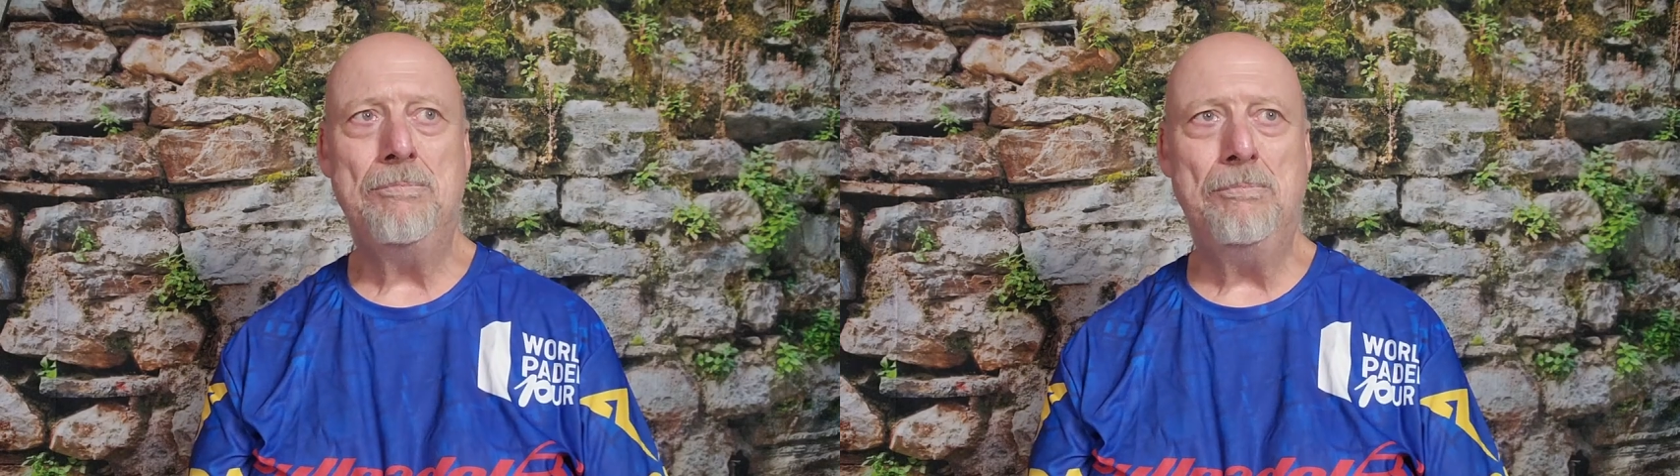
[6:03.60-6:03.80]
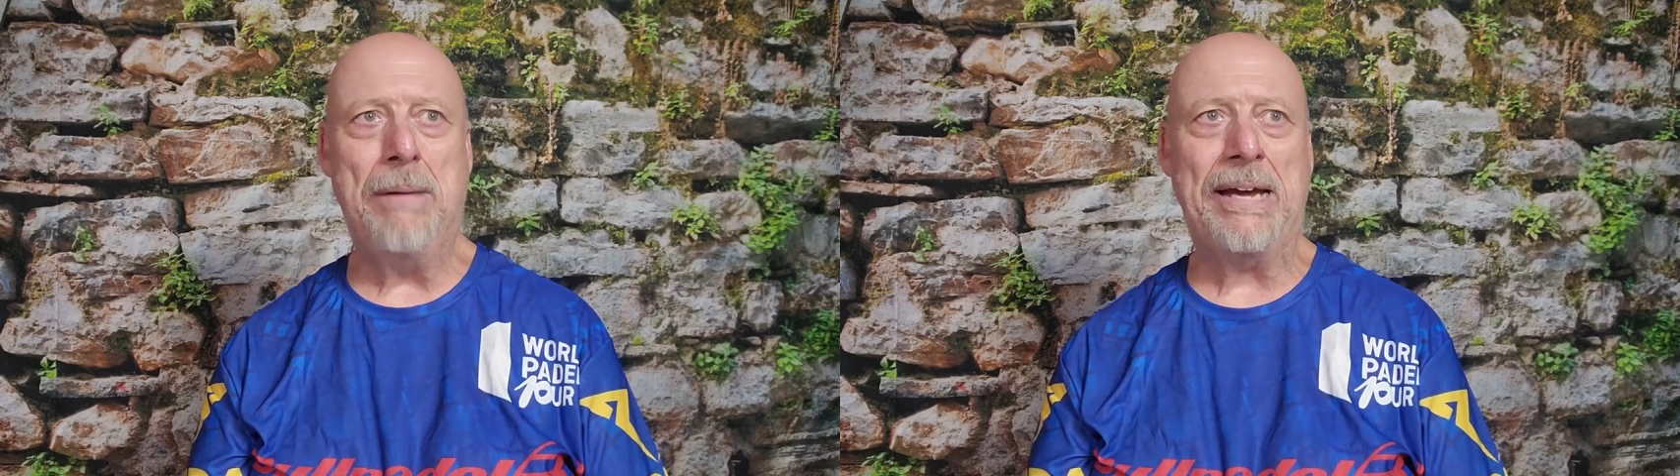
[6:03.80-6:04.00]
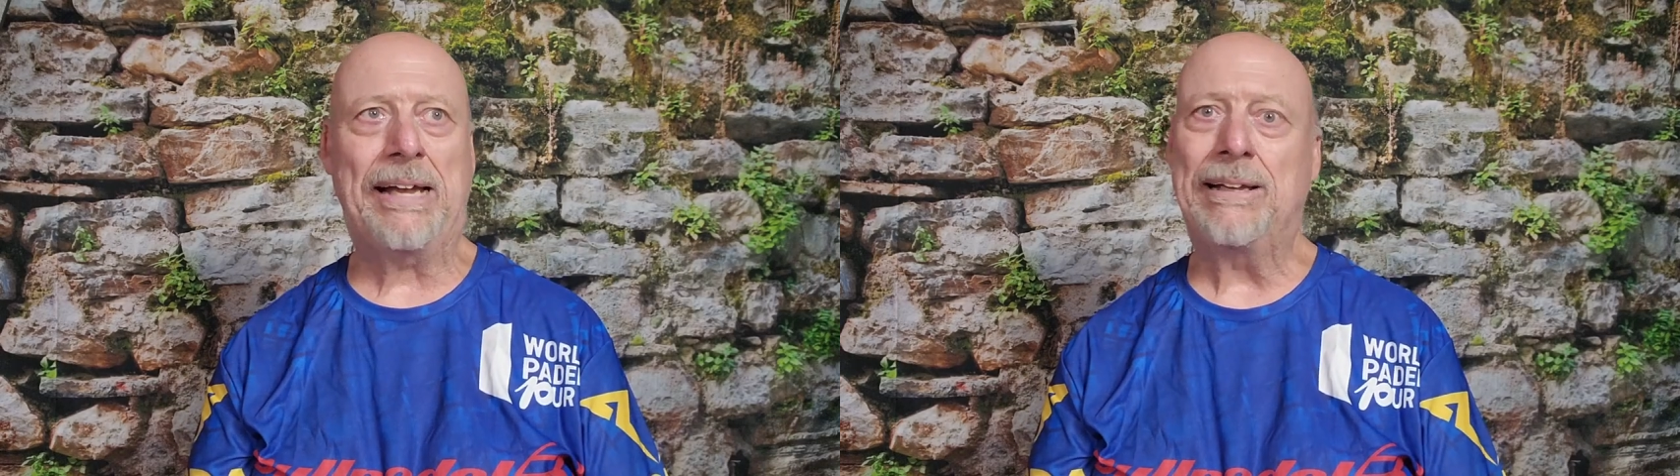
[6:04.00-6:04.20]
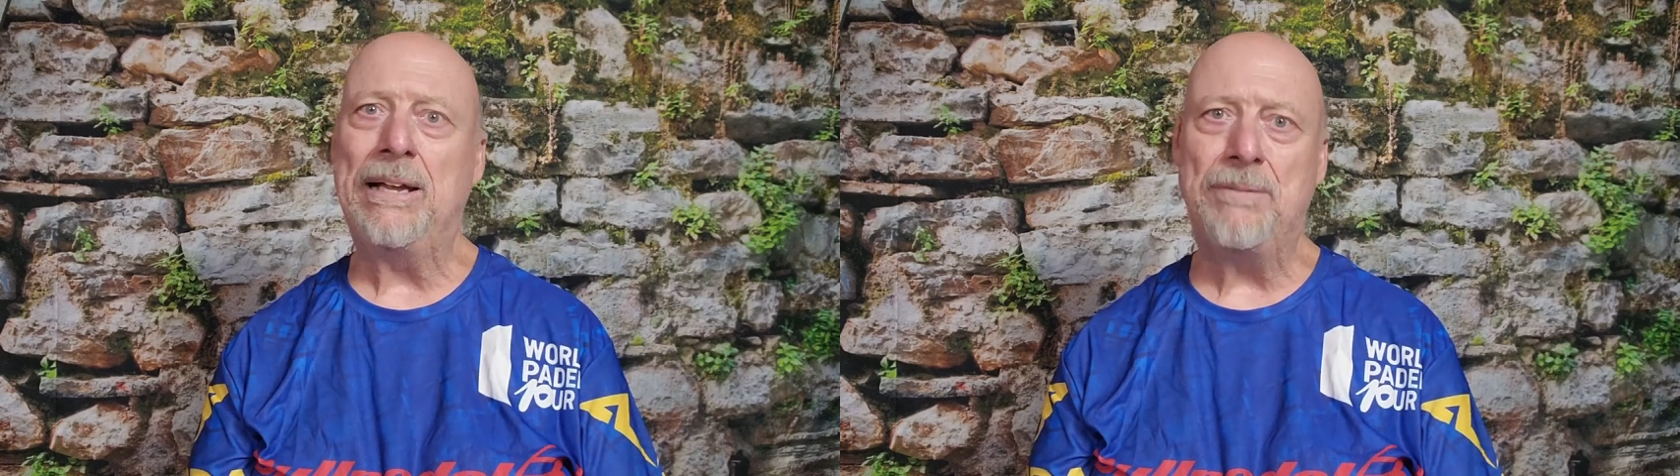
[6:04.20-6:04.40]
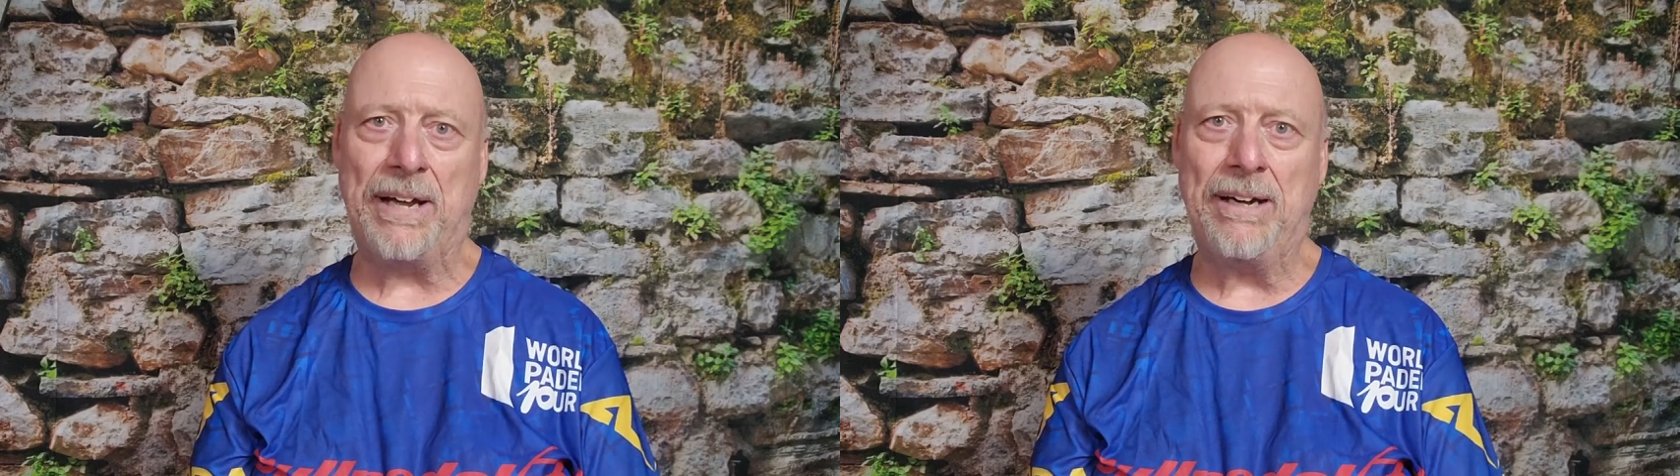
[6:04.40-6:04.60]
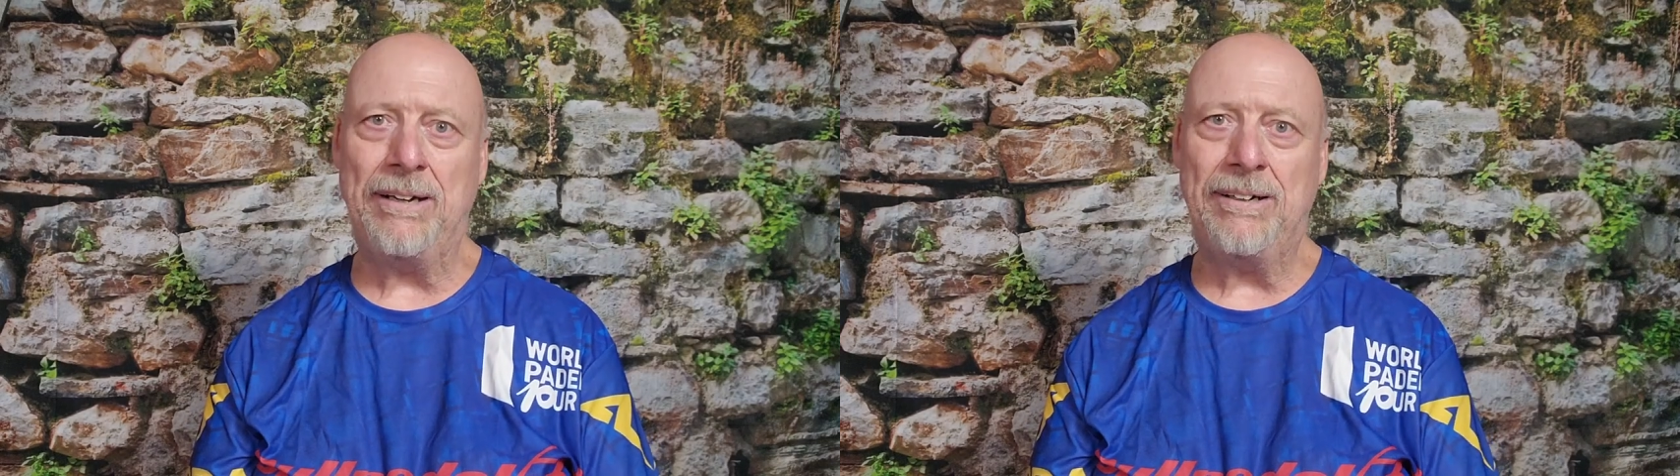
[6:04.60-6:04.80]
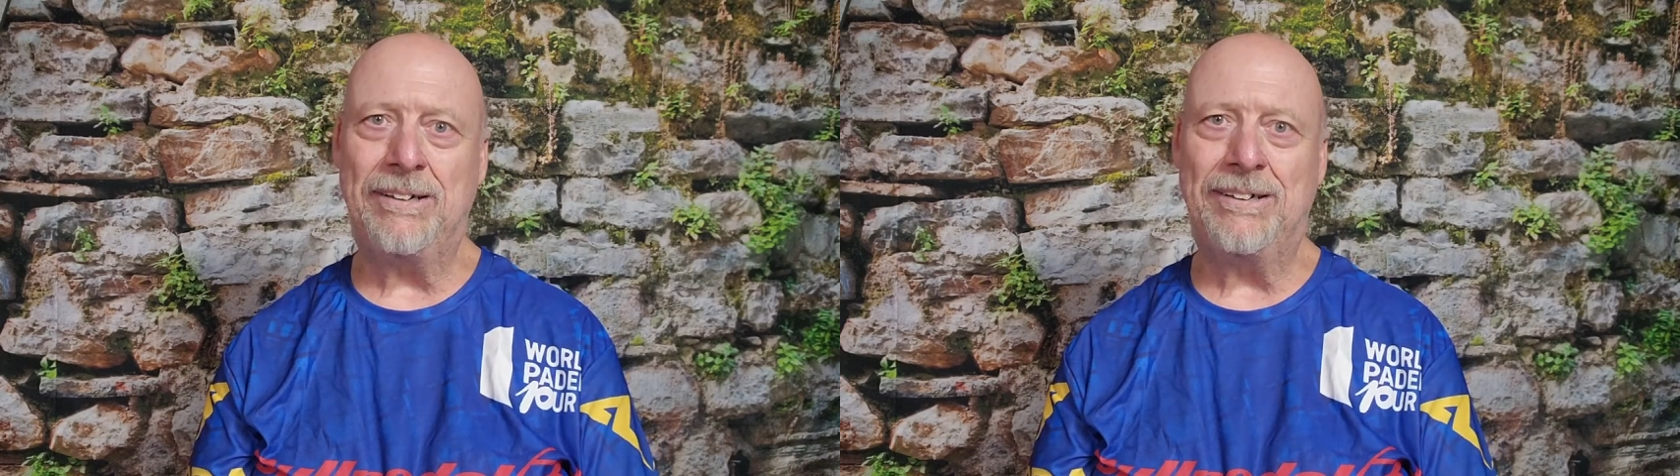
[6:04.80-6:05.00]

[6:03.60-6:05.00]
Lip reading: make a living